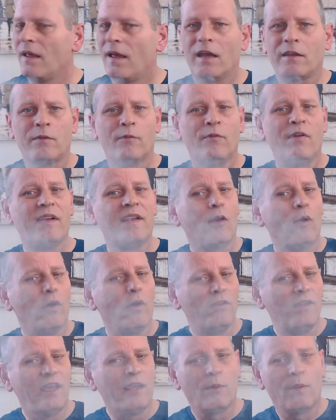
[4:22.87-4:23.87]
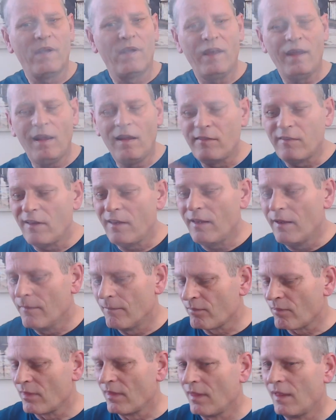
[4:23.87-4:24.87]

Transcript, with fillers: I could make that all day quite easy.